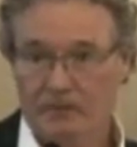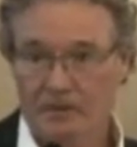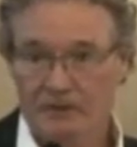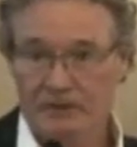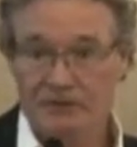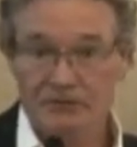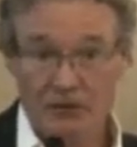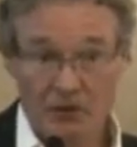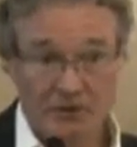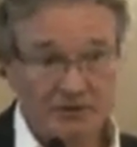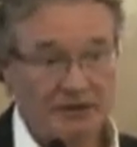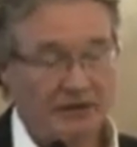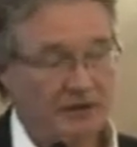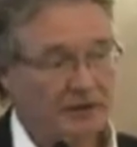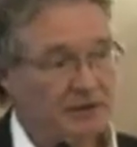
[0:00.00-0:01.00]
This is
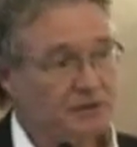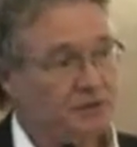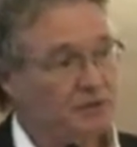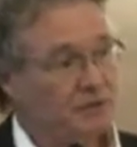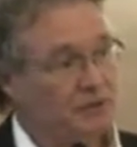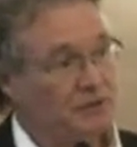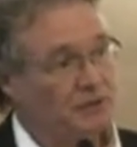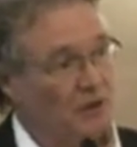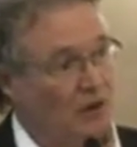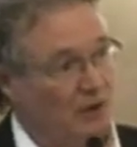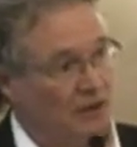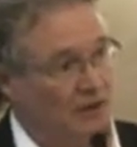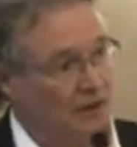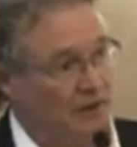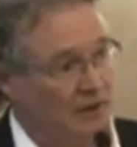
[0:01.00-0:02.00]
voluntary, so it's
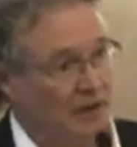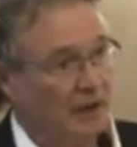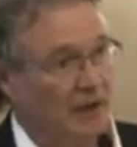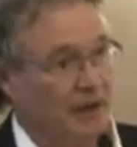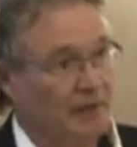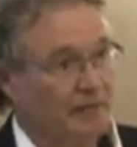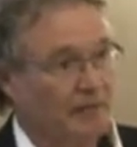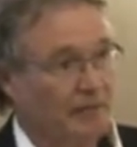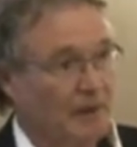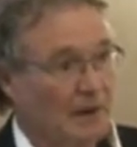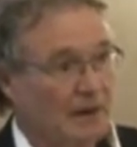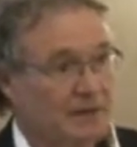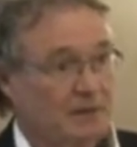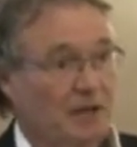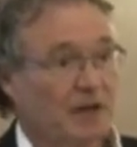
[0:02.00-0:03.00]
not,
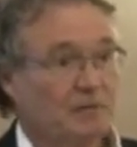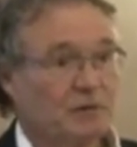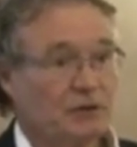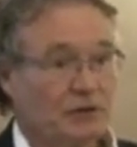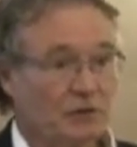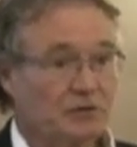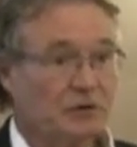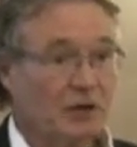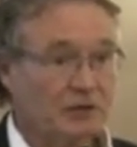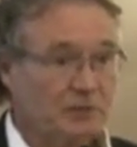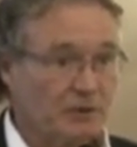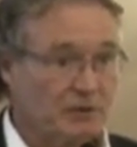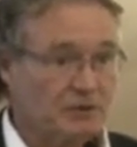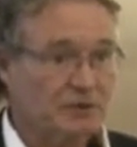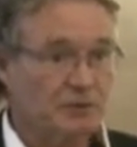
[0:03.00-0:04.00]
it's up to those
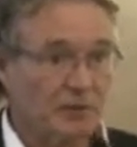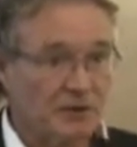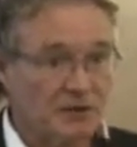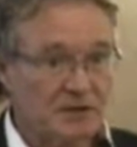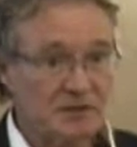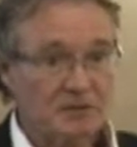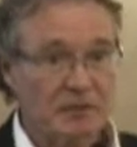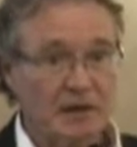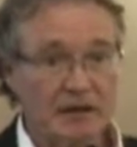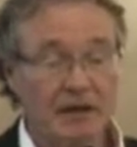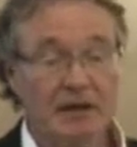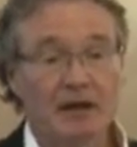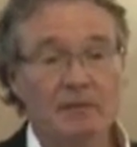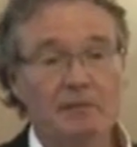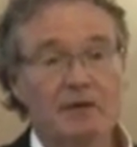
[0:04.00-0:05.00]
hospitals to participate,
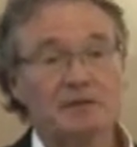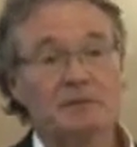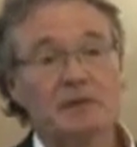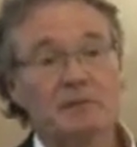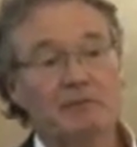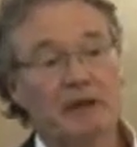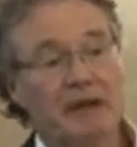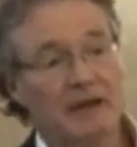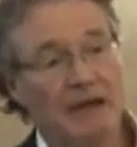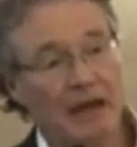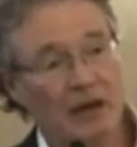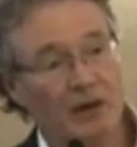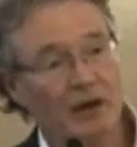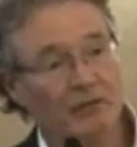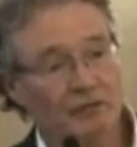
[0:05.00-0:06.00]
but it's being made
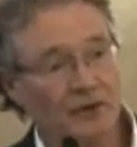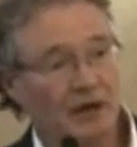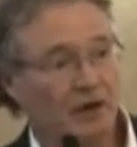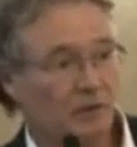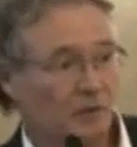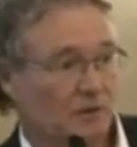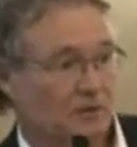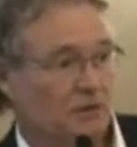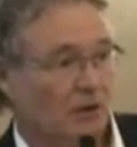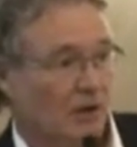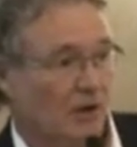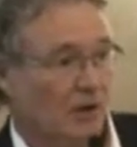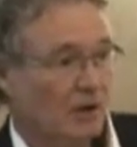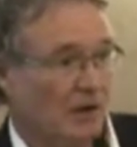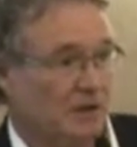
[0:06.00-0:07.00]
now available to
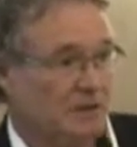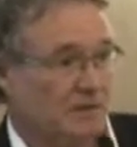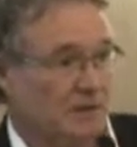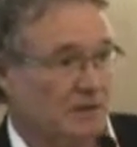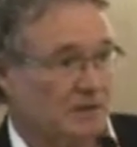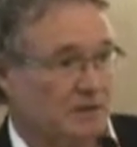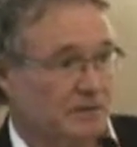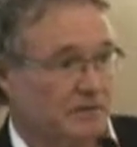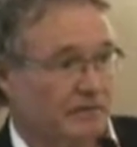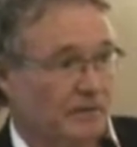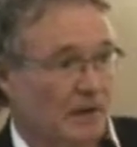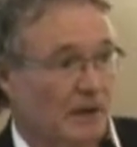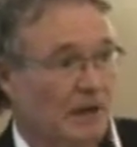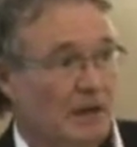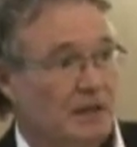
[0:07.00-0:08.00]
all hospitals.
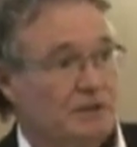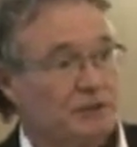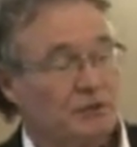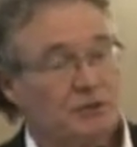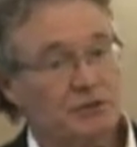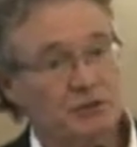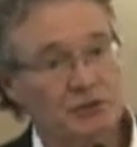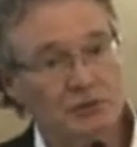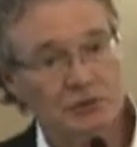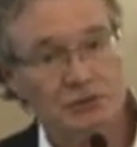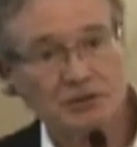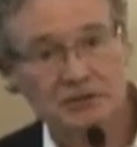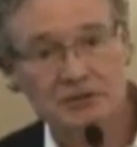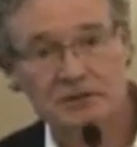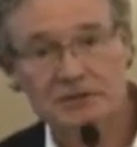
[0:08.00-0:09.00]
So
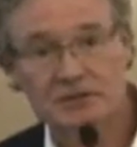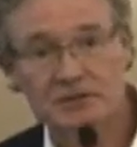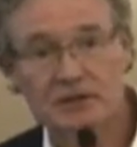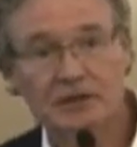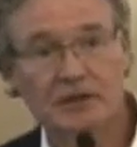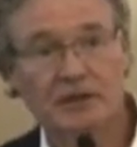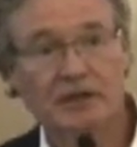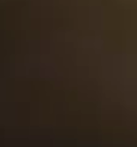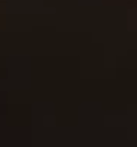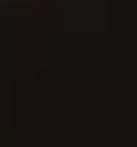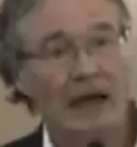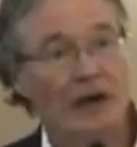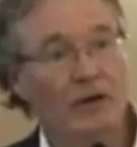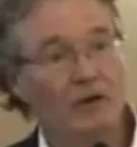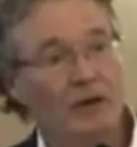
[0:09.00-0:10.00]
surgeons can
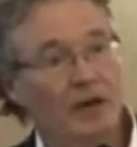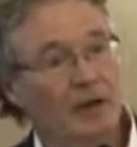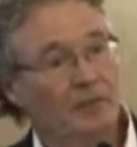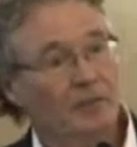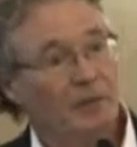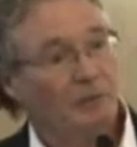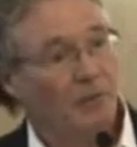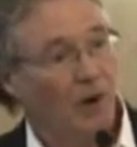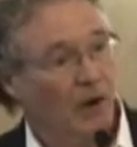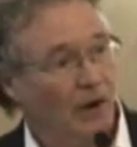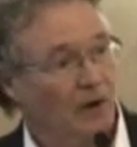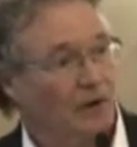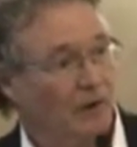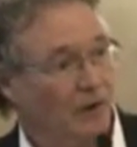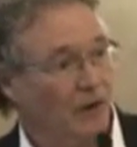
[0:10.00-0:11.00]
now be
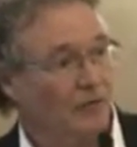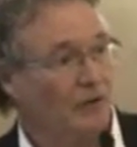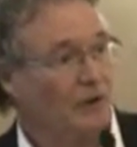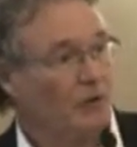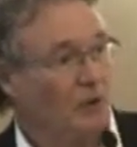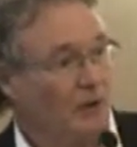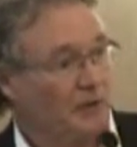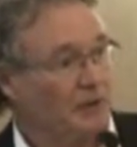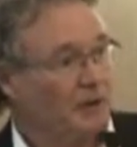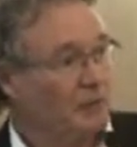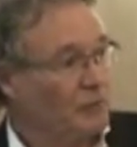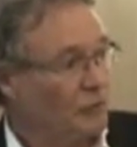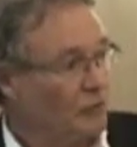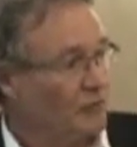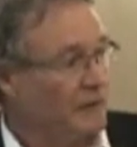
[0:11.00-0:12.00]
part of a quality
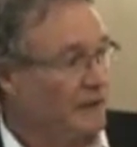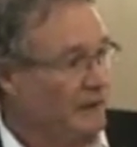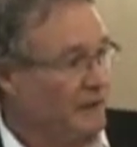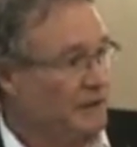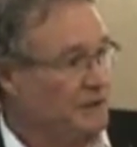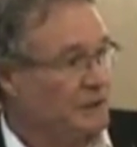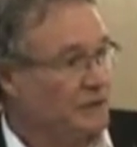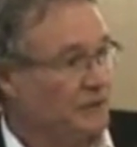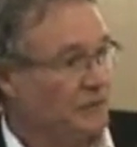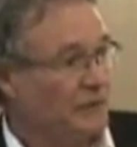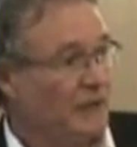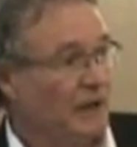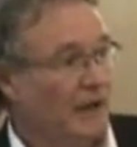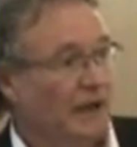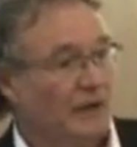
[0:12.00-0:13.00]
improvement initiative.
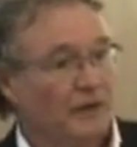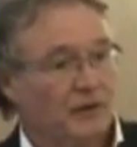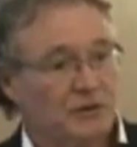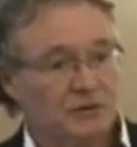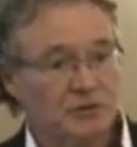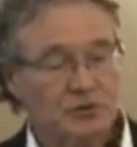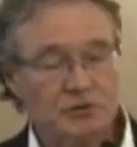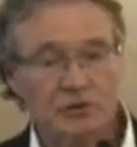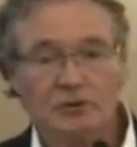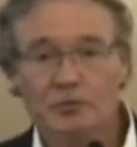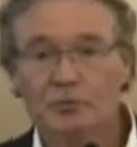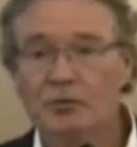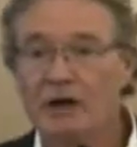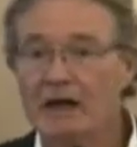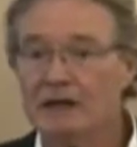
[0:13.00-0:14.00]
Their surgical
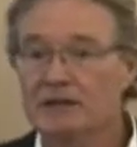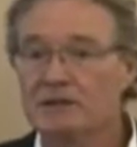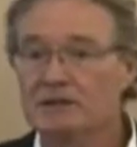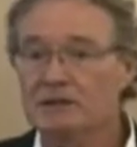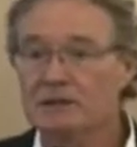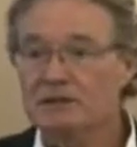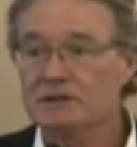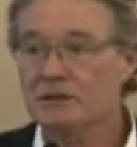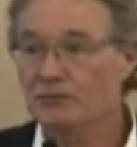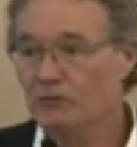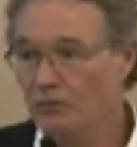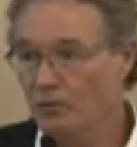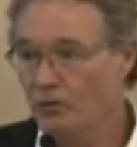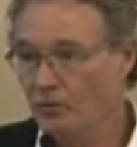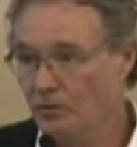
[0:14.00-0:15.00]
practice is
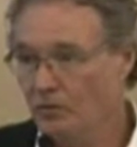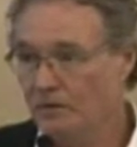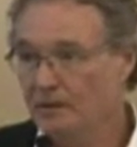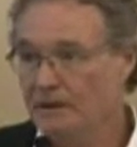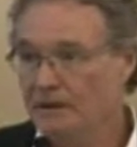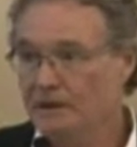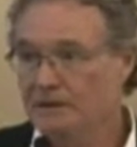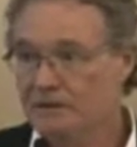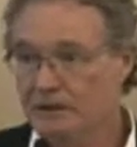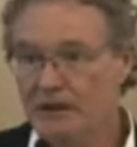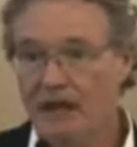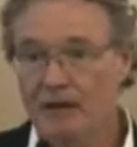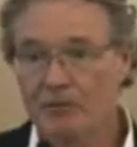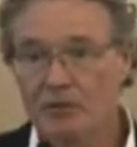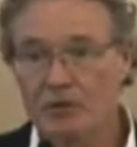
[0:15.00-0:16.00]
enrolled into
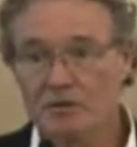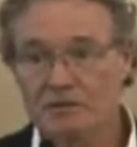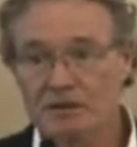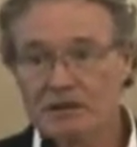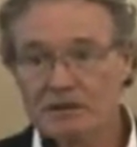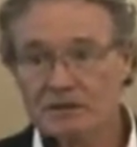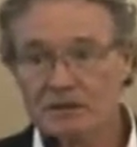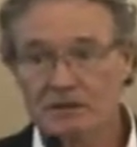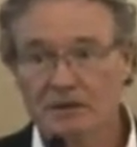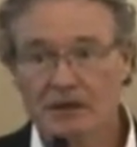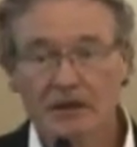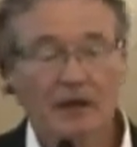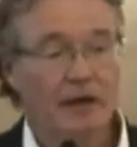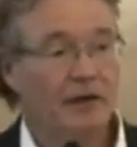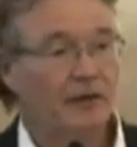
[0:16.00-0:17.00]
that process.
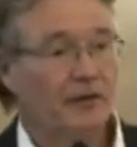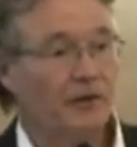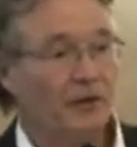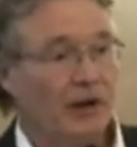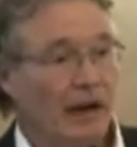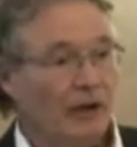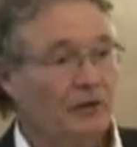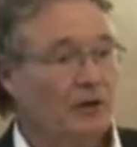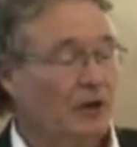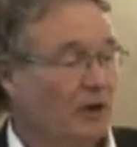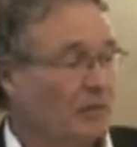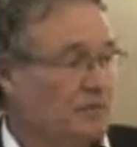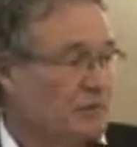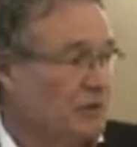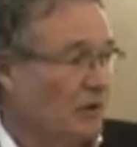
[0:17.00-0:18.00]
Their
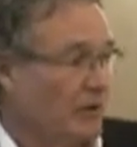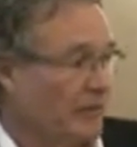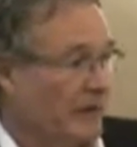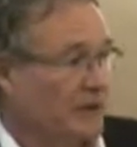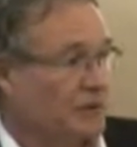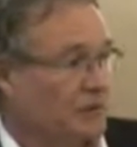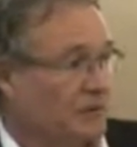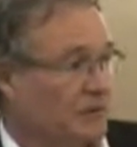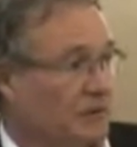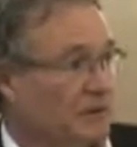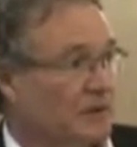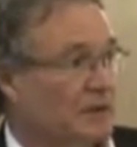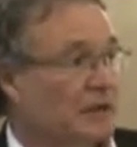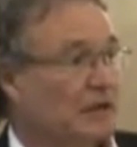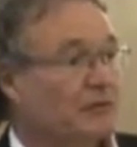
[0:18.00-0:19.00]
outcomes are measured,
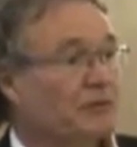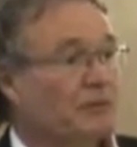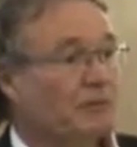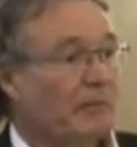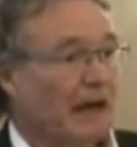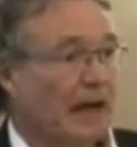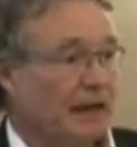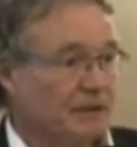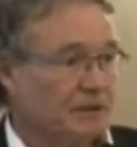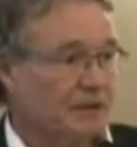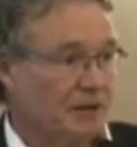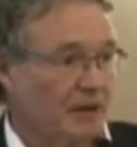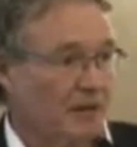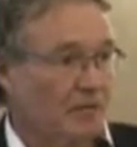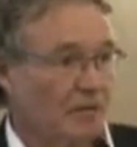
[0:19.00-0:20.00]
given back to
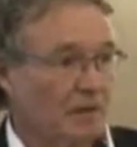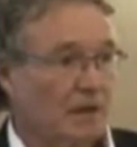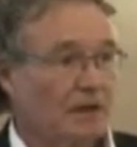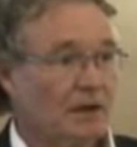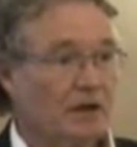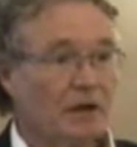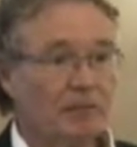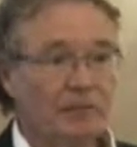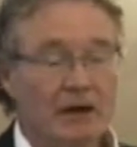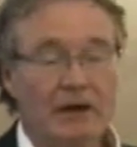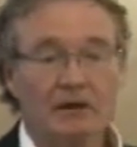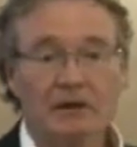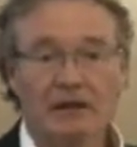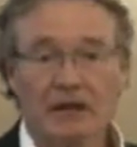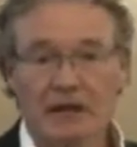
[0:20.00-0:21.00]
them,
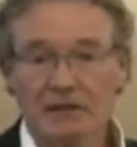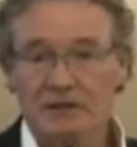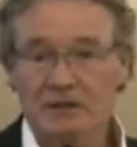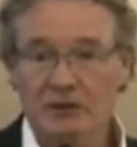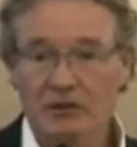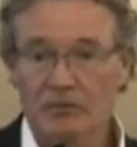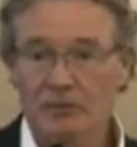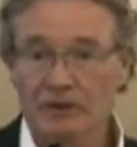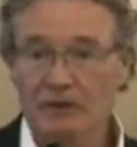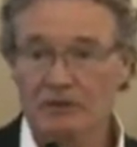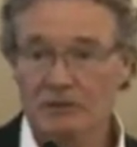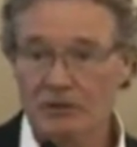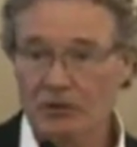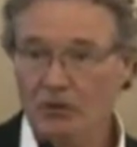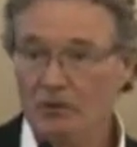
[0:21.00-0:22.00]
compared against their
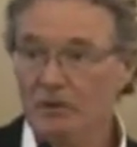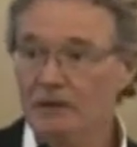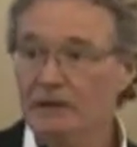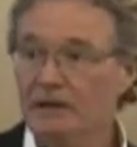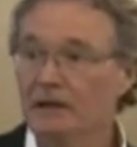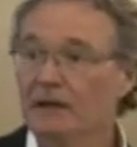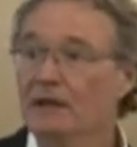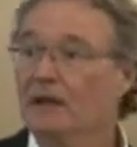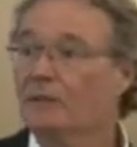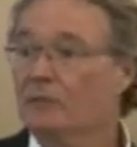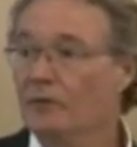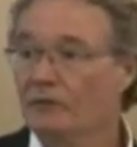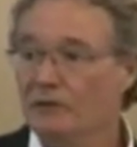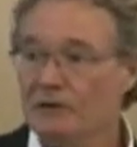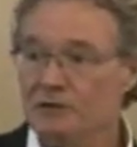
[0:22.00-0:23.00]
peers locally,
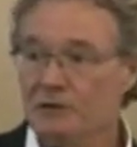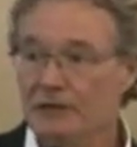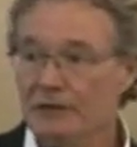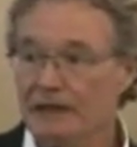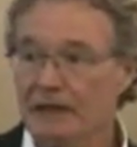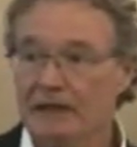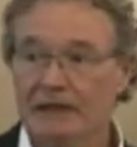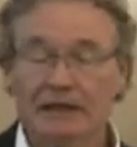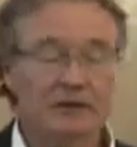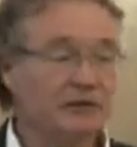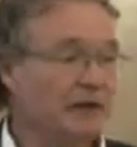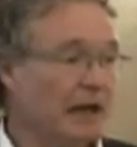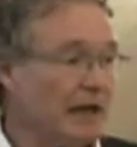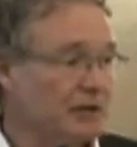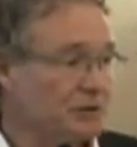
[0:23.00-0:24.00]
provincially, and
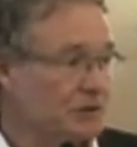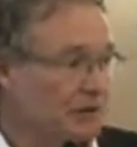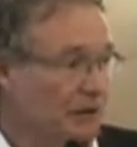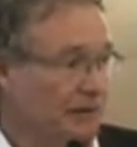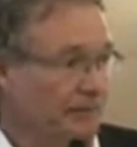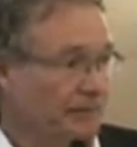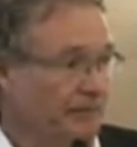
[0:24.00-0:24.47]
internationally.